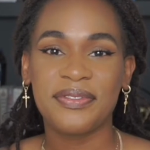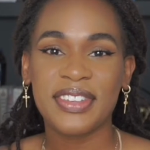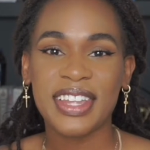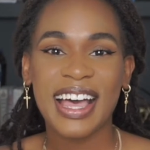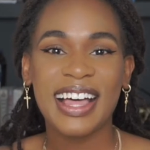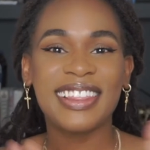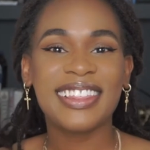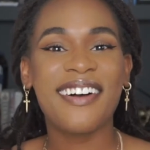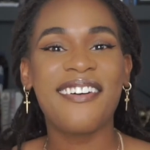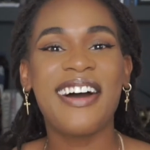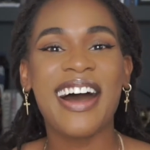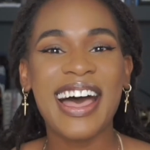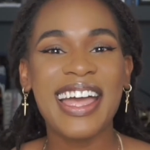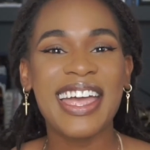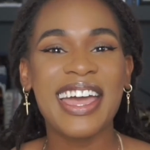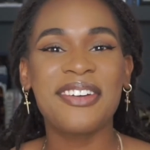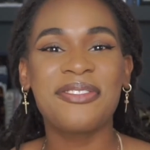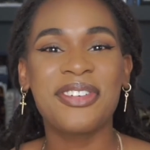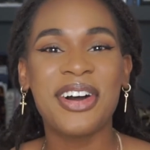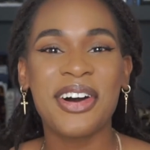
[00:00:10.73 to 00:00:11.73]
Hello, hi,
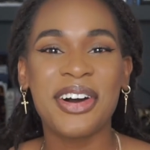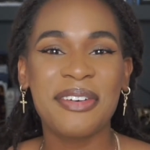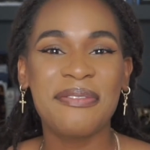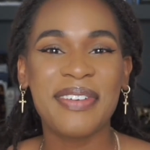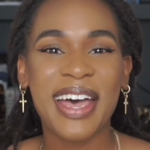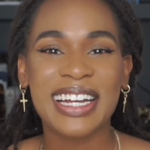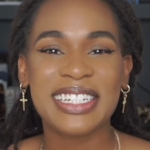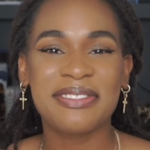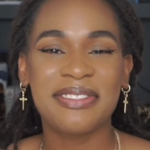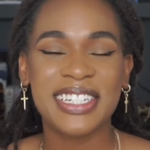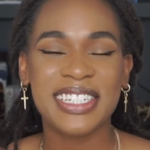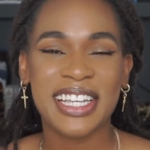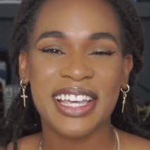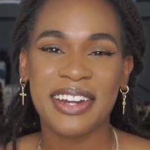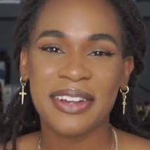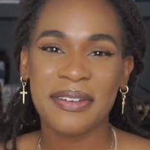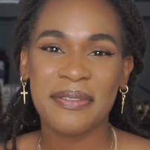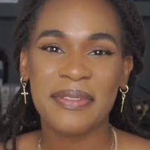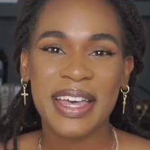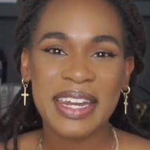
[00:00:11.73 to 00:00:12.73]
and welcome back to my
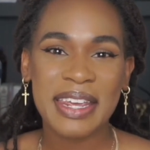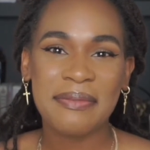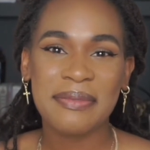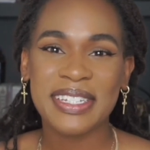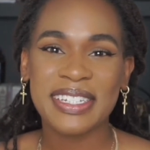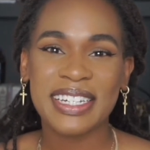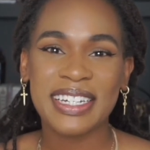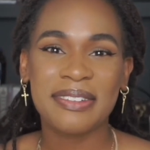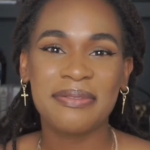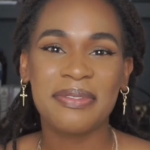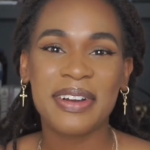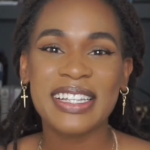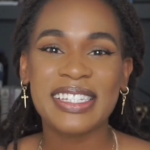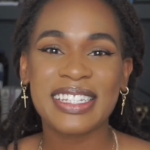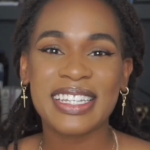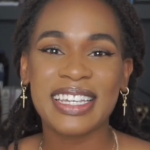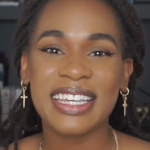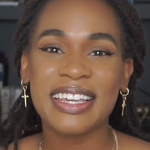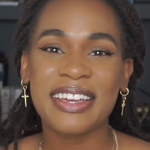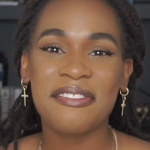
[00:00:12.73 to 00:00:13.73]
channel. My name is Dee
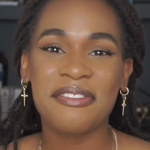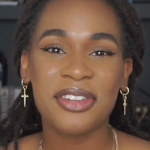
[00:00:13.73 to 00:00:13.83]
Bresky.